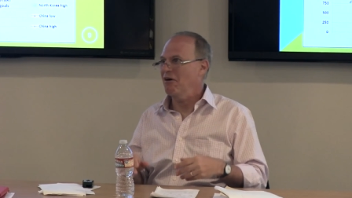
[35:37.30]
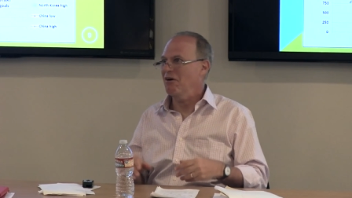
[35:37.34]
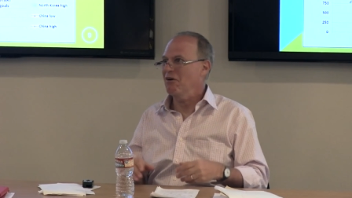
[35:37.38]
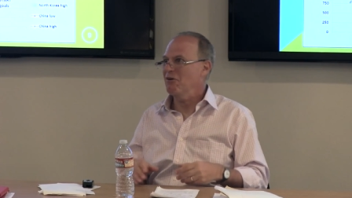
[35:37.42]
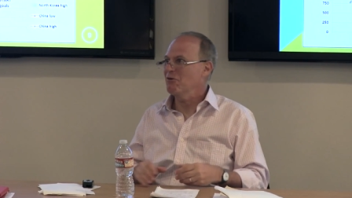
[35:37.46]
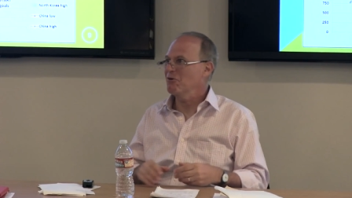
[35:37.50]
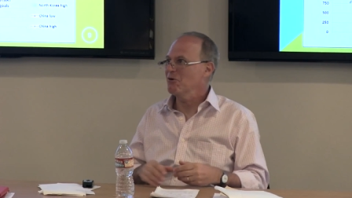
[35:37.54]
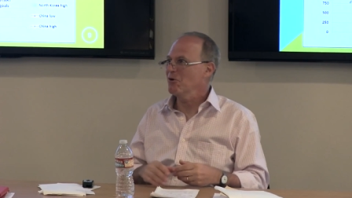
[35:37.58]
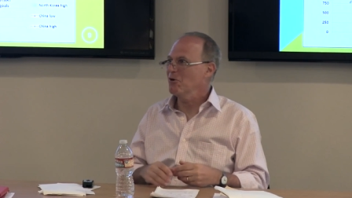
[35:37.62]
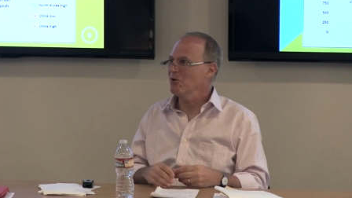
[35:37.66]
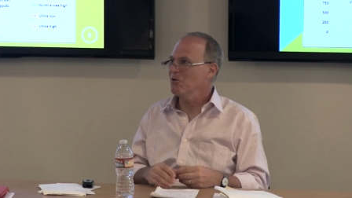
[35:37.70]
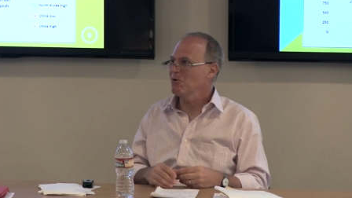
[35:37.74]
I
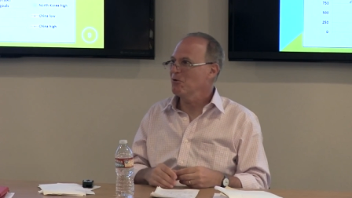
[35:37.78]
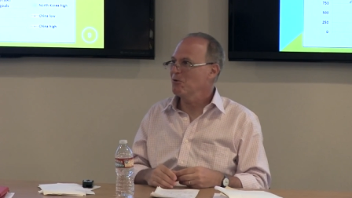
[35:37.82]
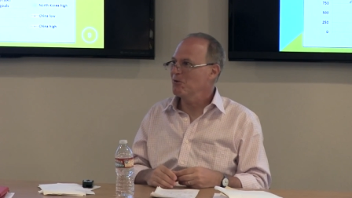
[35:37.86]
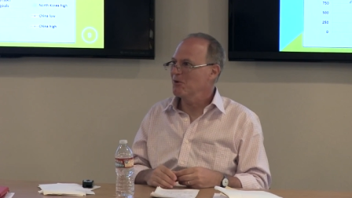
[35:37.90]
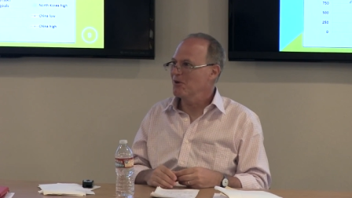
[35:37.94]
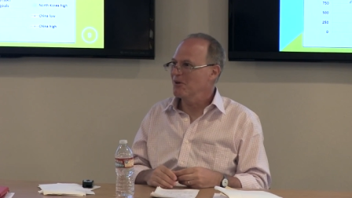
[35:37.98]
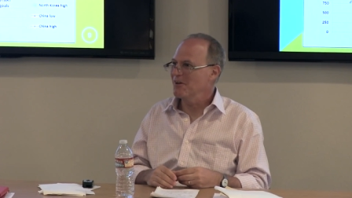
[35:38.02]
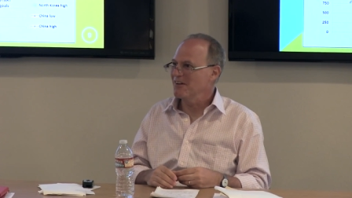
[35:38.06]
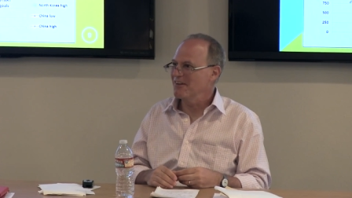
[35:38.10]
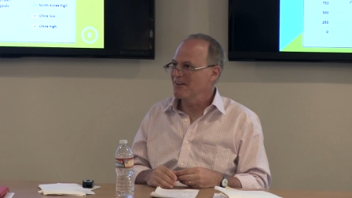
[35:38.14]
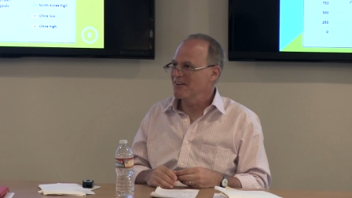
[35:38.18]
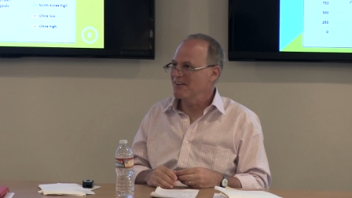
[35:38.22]
don't
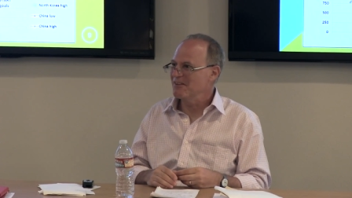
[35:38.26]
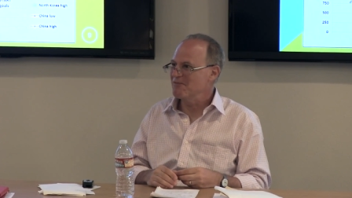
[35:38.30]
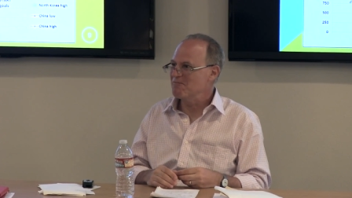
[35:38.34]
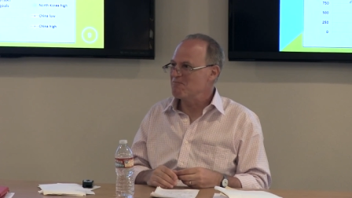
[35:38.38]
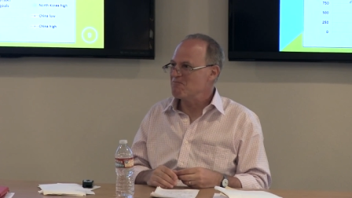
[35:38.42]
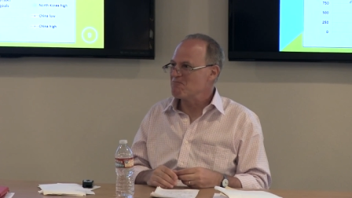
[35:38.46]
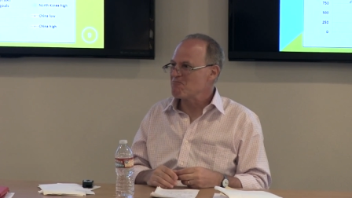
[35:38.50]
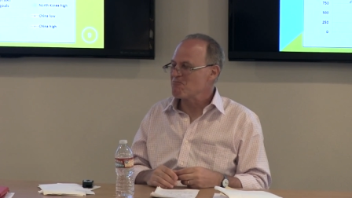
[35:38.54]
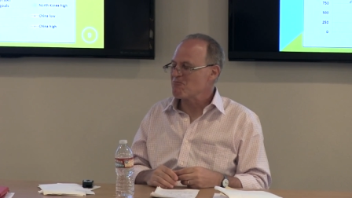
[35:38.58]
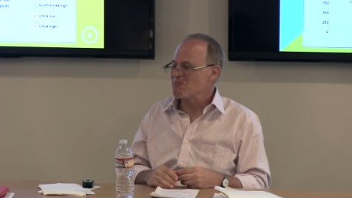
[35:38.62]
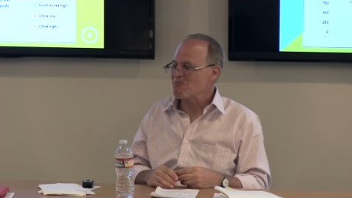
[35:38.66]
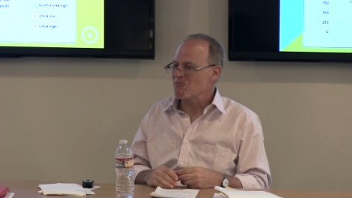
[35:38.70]
know.
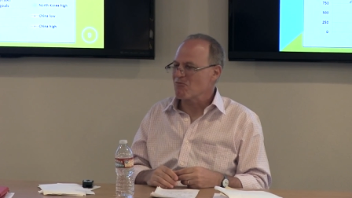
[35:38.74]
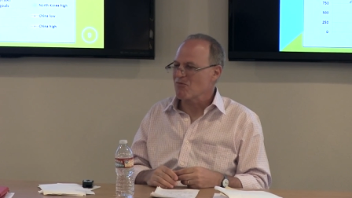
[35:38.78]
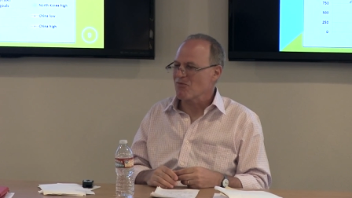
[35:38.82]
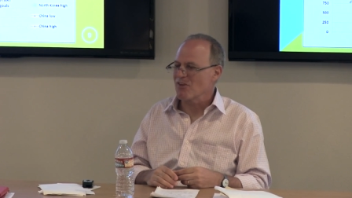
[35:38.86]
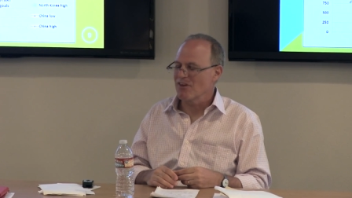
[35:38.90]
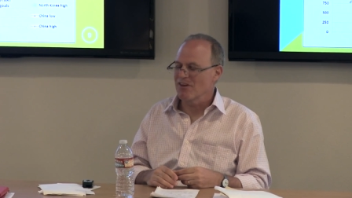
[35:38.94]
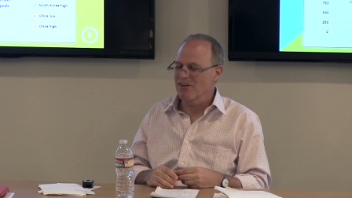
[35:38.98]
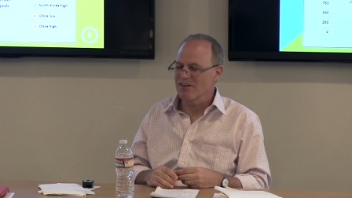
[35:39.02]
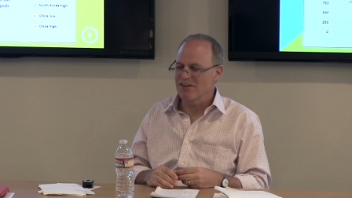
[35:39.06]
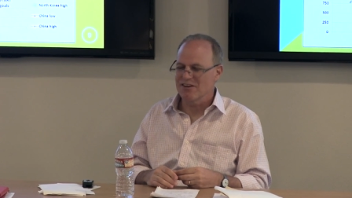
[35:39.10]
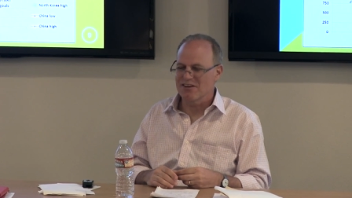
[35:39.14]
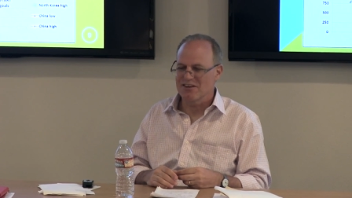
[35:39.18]

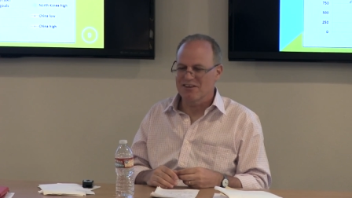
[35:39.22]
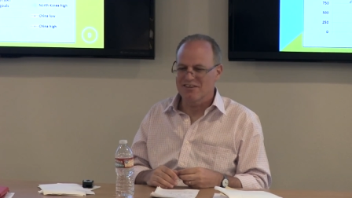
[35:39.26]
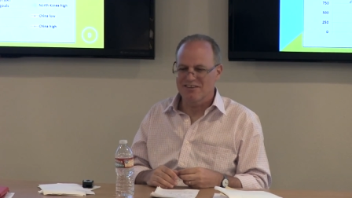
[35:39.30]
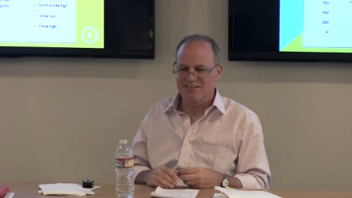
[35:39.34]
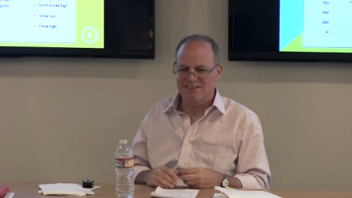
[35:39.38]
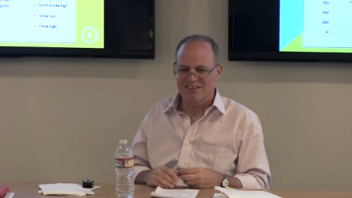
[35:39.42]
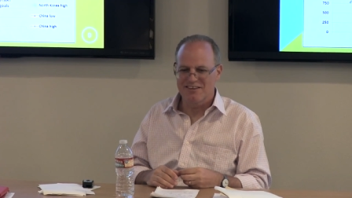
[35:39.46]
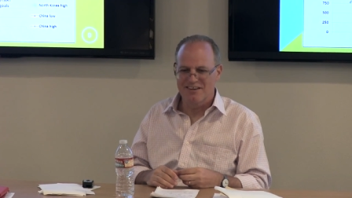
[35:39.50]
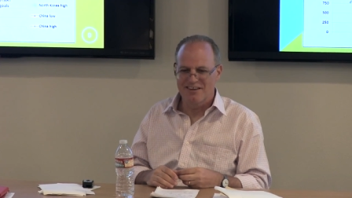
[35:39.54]
Uh, uh,